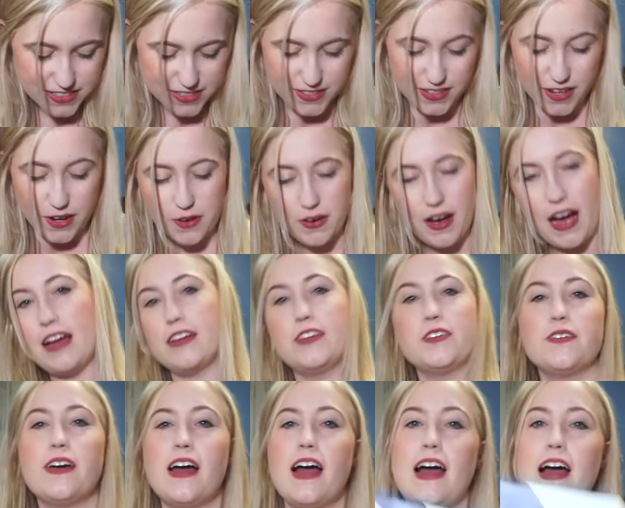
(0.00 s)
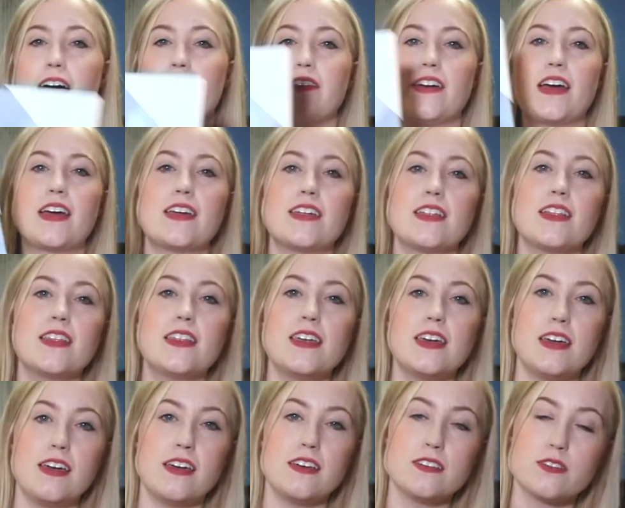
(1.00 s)
So I do have
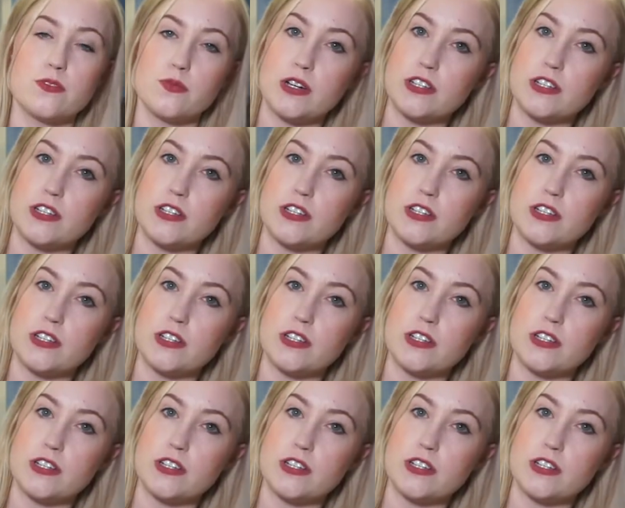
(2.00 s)
these,